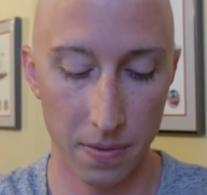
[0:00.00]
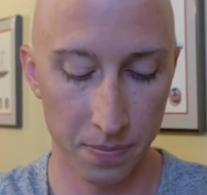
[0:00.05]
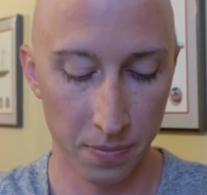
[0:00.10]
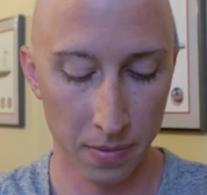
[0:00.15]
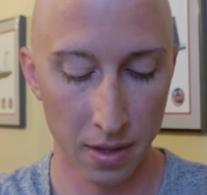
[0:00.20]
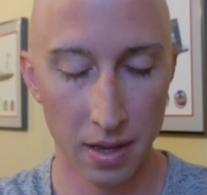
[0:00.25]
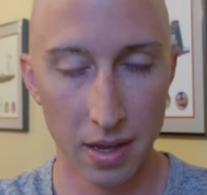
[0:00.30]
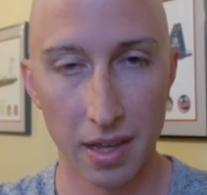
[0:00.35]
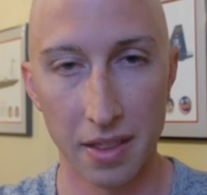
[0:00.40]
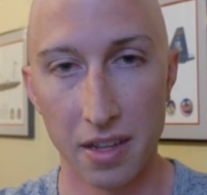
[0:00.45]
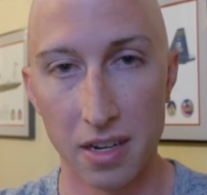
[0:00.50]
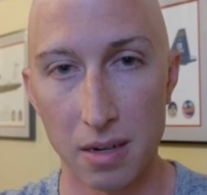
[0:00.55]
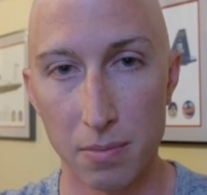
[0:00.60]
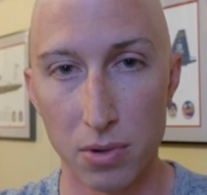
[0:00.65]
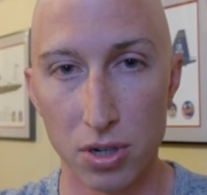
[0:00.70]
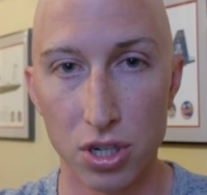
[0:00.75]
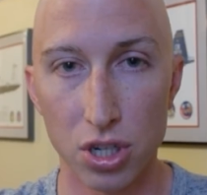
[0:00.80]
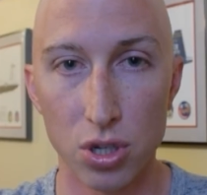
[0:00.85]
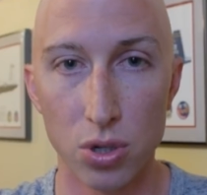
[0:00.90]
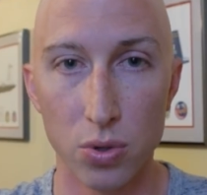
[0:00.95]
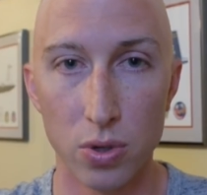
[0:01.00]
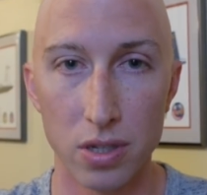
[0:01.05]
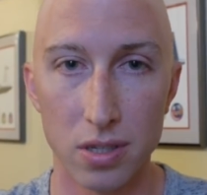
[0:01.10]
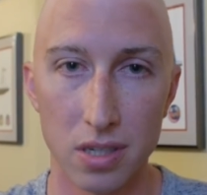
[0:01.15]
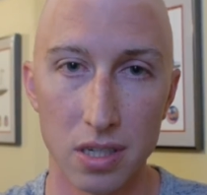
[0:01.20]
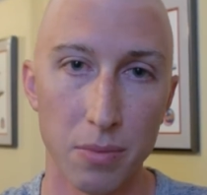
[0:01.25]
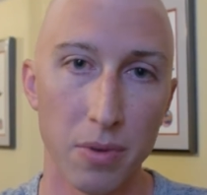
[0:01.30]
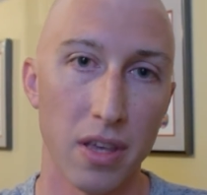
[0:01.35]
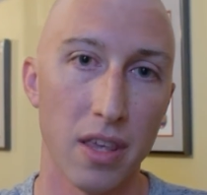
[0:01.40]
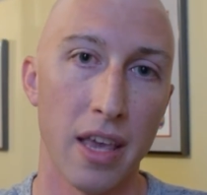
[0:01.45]
And then number two is
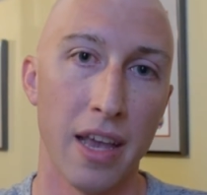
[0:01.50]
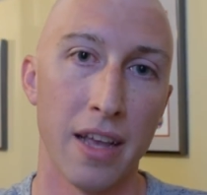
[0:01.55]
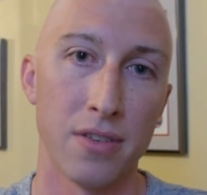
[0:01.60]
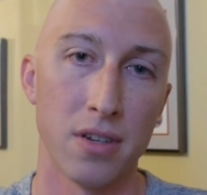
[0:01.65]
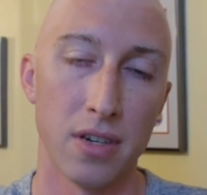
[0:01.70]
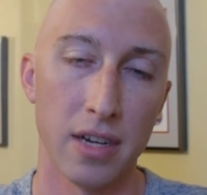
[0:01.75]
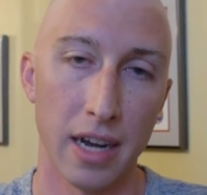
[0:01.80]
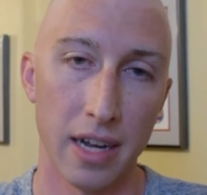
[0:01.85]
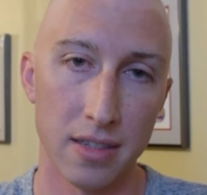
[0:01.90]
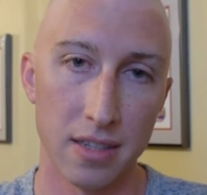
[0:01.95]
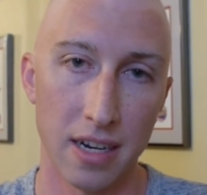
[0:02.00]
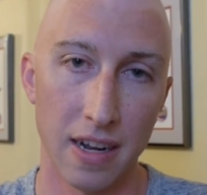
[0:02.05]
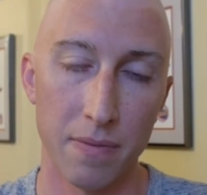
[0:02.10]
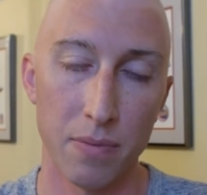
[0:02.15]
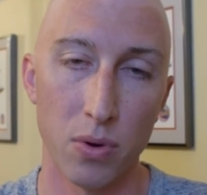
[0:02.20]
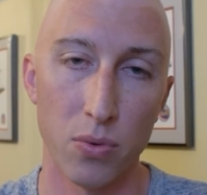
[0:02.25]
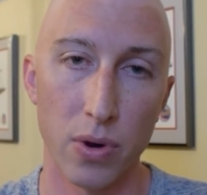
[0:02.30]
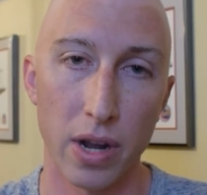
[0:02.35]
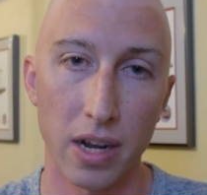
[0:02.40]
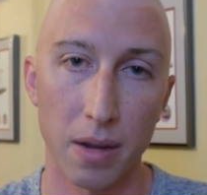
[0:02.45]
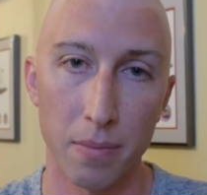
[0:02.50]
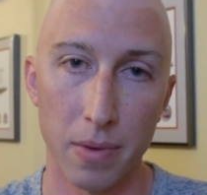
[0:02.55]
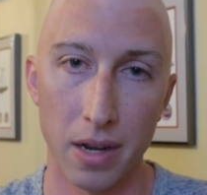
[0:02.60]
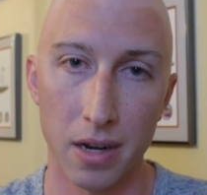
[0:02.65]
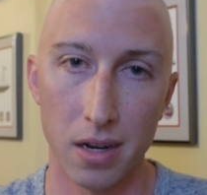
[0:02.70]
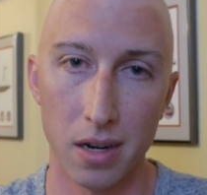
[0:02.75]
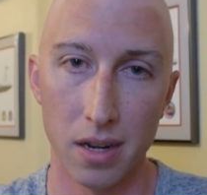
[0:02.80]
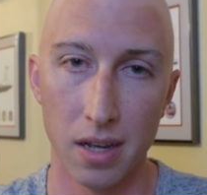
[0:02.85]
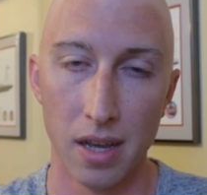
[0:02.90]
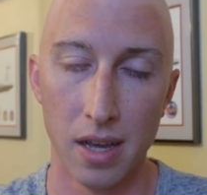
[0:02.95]
some of the cancer diets that I've been
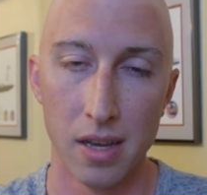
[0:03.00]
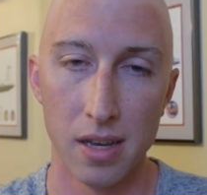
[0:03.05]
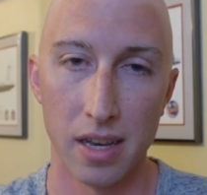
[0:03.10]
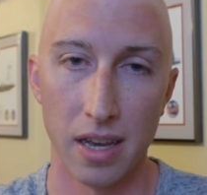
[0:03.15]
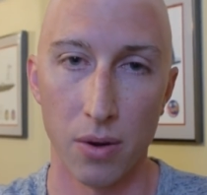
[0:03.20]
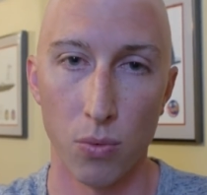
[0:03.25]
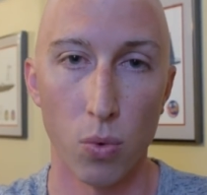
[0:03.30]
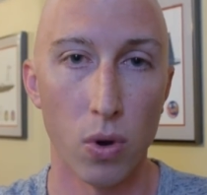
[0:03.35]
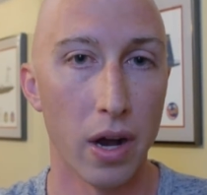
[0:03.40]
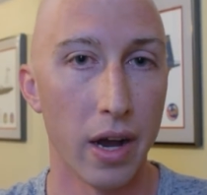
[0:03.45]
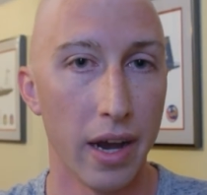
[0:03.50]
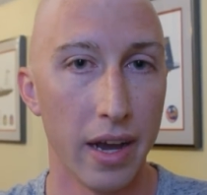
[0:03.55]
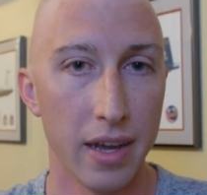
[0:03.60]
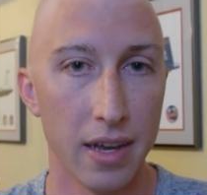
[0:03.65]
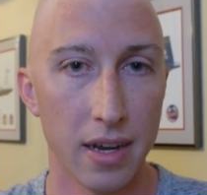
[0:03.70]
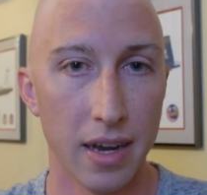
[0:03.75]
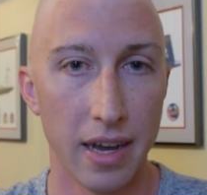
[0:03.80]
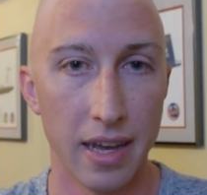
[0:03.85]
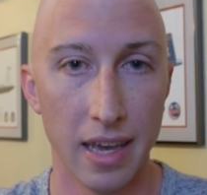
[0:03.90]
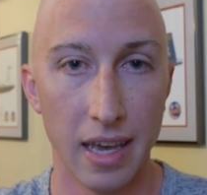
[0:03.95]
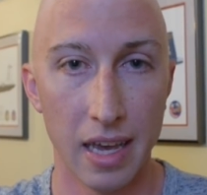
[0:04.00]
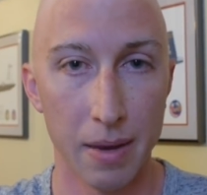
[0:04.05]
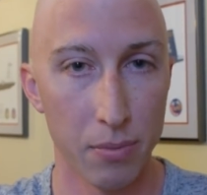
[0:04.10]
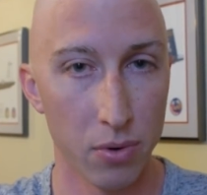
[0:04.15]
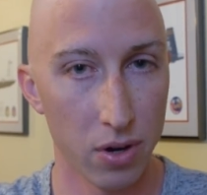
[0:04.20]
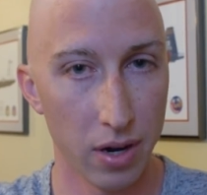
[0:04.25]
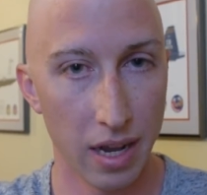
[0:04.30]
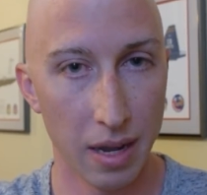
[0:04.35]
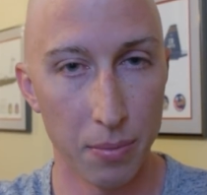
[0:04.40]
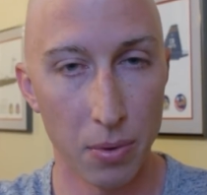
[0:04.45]
recommended and why I am
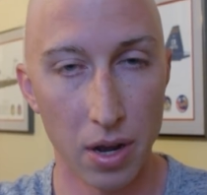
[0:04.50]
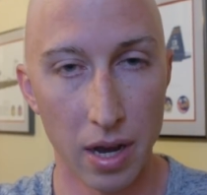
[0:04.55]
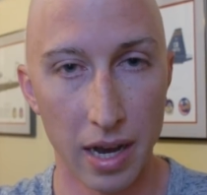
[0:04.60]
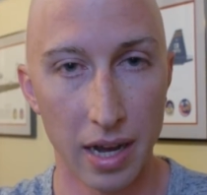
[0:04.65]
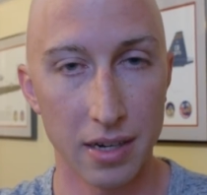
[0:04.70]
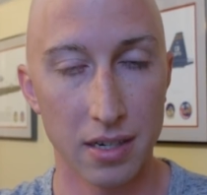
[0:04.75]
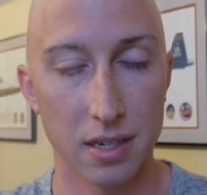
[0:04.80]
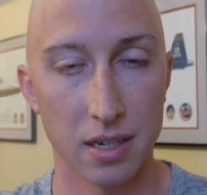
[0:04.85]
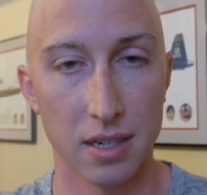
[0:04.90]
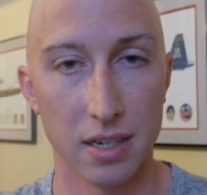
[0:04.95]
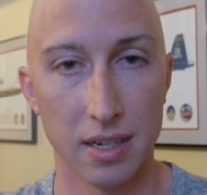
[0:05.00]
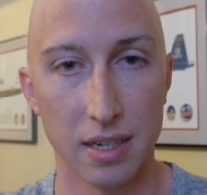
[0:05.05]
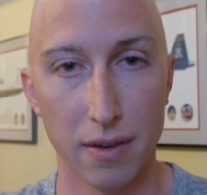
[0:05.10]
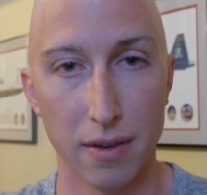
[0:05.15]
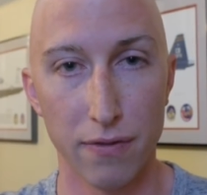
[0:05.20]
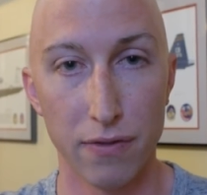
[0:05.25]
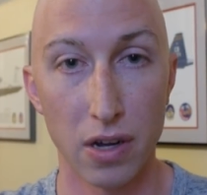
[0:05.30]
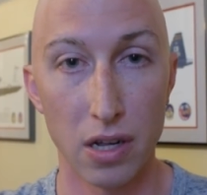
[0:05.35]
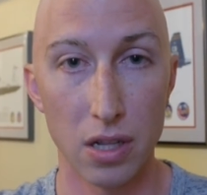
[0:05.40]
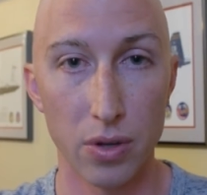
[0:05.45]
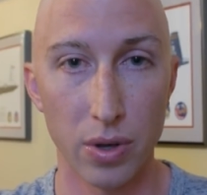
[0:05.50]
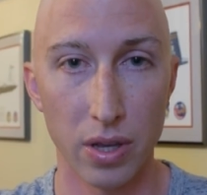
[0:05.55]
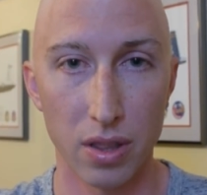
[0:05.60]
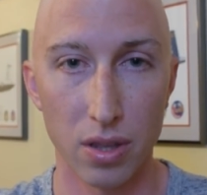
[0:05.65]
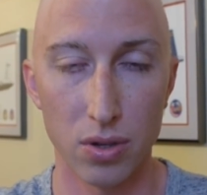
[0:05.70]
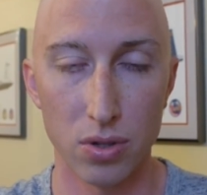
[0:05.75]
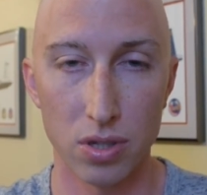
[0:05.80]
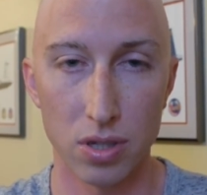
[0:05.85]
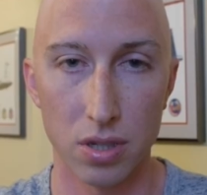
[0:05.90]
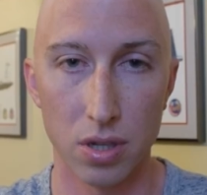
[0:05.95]
or am not
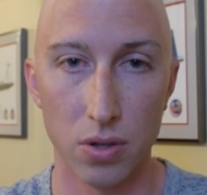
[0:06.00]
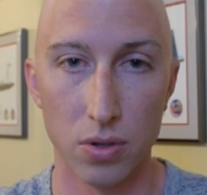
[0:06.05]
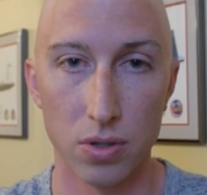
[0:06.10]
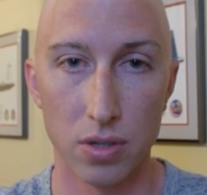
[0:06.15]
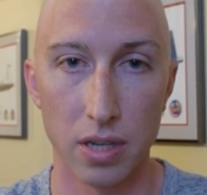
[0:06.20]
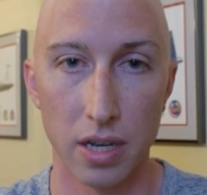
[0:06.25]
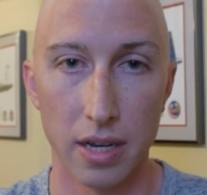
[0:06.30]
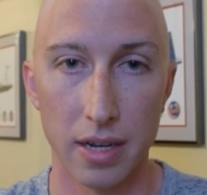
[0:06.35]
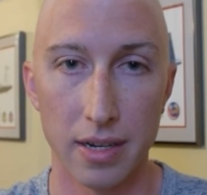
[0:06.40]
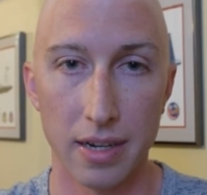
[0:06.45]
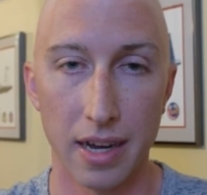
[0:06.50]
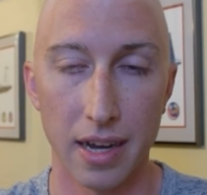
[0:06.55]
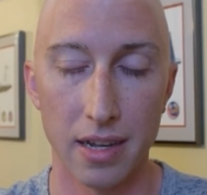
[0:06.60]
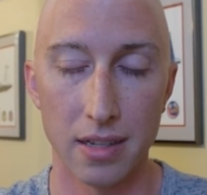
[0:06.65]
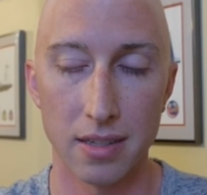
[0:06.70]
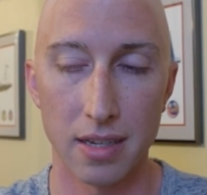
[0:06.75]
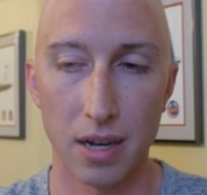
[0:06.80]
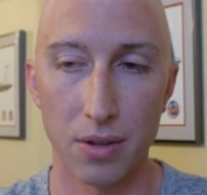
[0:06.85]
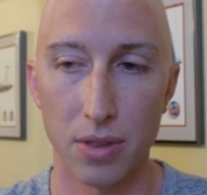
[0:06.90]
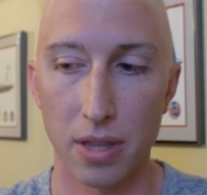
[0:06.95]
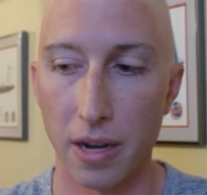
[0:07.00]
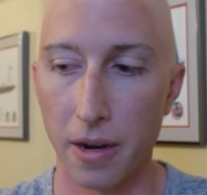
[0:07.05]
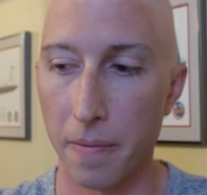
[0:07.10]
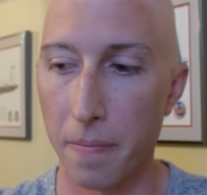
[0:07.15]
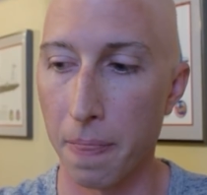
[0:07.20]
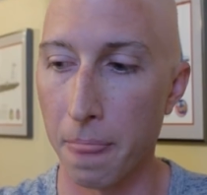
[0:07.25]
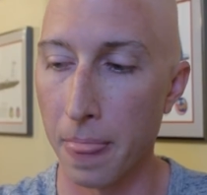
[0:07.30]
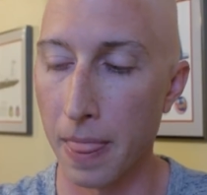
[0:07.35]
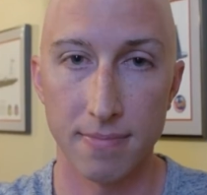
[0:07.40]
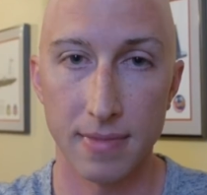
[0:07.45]
following those diets out there.